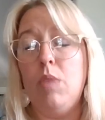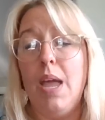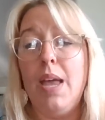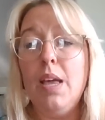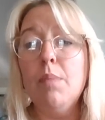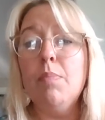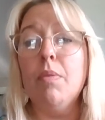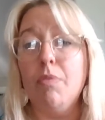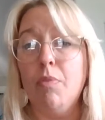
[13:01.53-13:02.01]

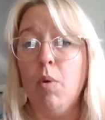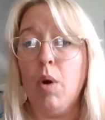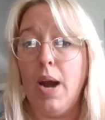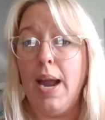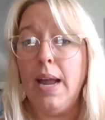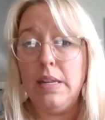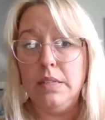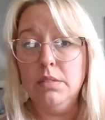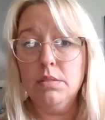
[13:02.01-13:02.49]
Take it
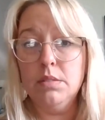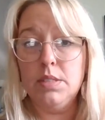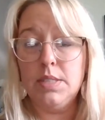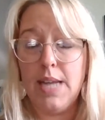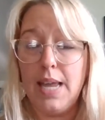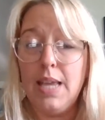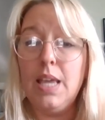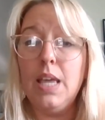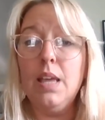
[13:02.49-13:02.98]
beforehand.
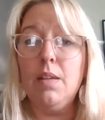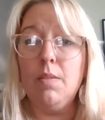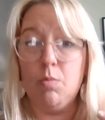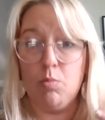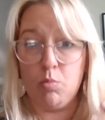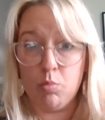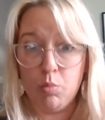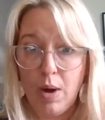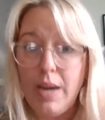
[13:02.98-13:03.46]
Take it
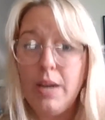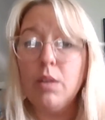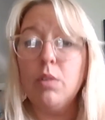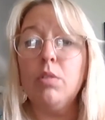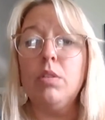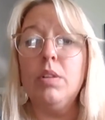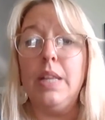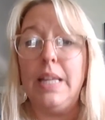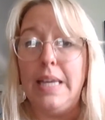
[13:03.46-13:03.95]

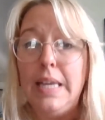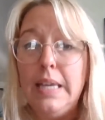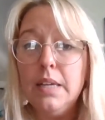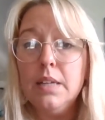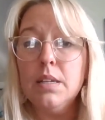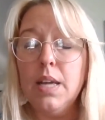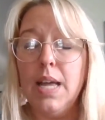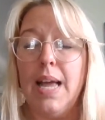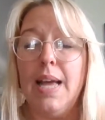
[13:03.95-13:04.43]

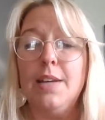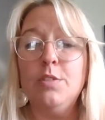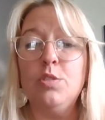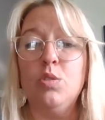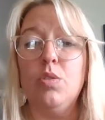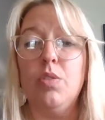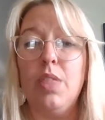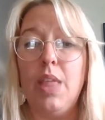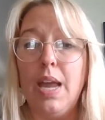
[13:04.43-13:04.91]
regularly
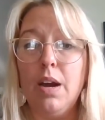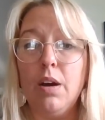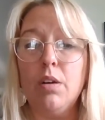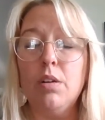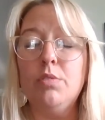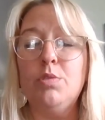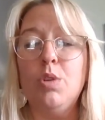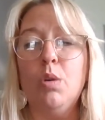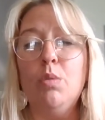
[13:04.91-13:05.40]
as you're
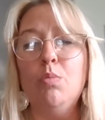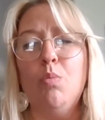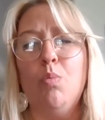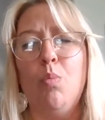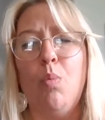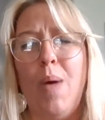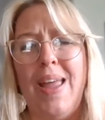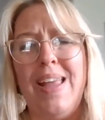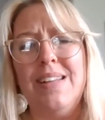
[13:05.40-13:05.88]
there. Don't
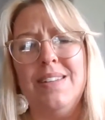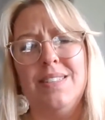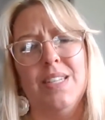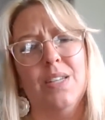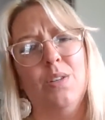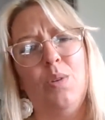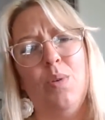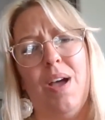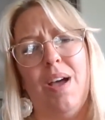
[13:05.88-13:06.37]
wait
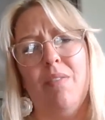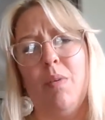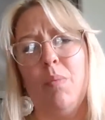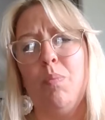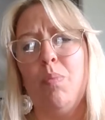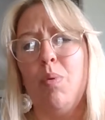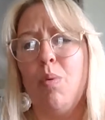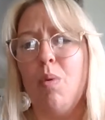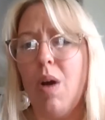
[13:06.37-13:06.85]
till you have
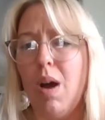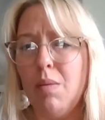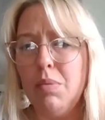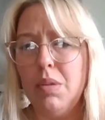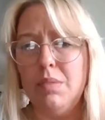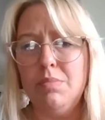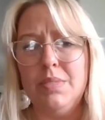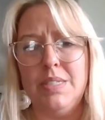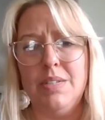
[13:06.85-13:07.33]
a
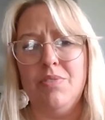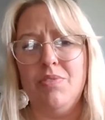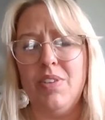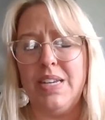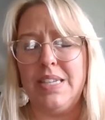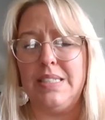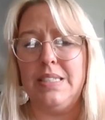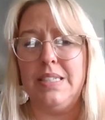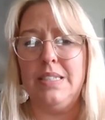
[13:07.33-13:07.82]
problem to
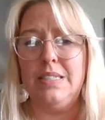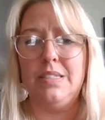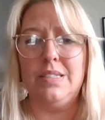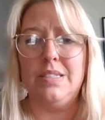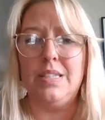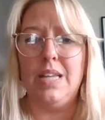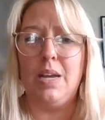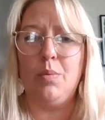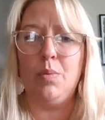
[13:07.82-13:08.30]
fix it,
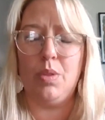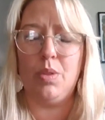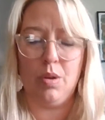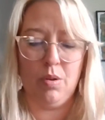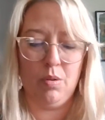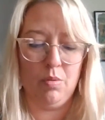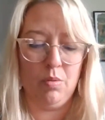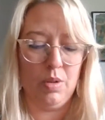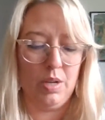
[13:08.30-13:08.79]
just like with
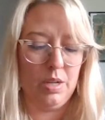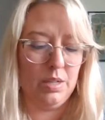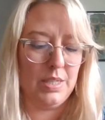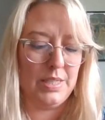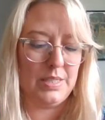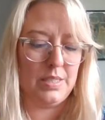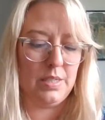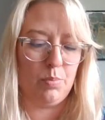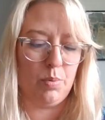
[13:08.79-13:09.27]
all
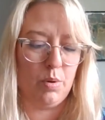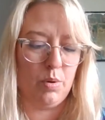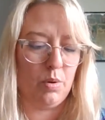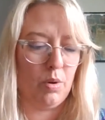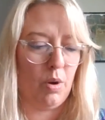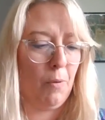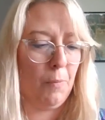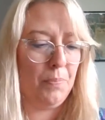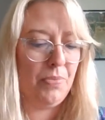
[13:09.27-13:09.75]
holistic
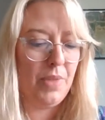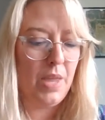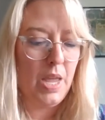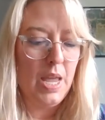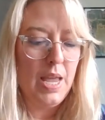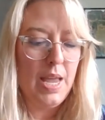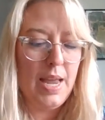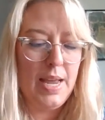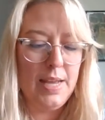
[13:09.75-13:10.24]
protocol.
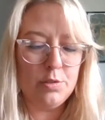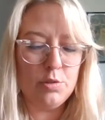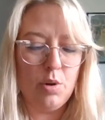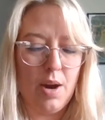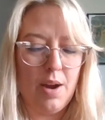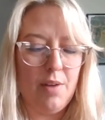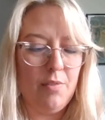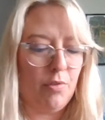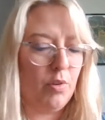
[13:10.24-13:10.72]
It's
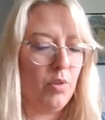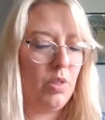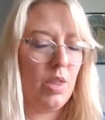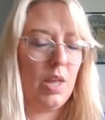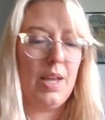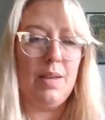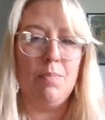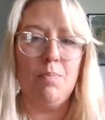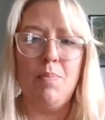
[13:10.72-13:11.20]
great for
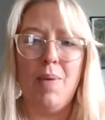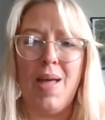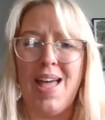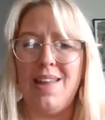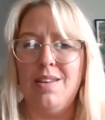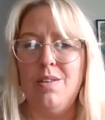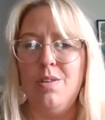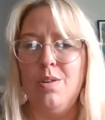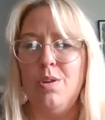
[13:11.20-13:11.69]
like
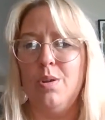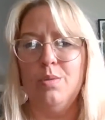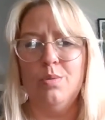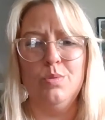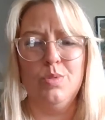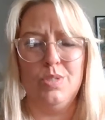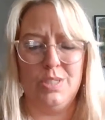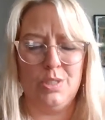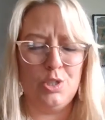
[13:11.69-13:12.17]
bad
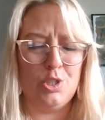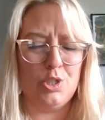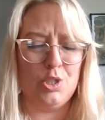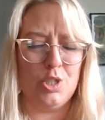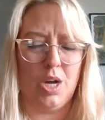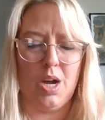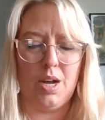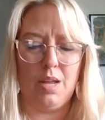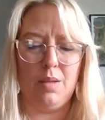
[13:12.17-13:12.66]
news and
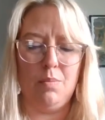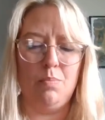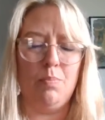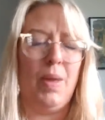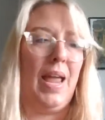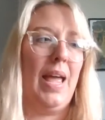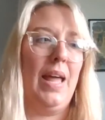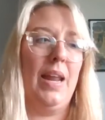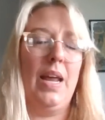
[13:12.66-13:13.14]
shock and
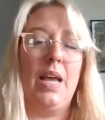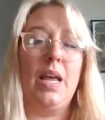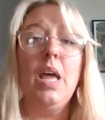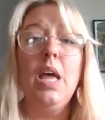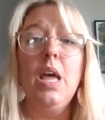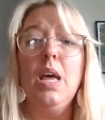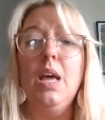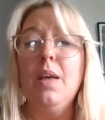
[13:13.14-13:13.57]
panic.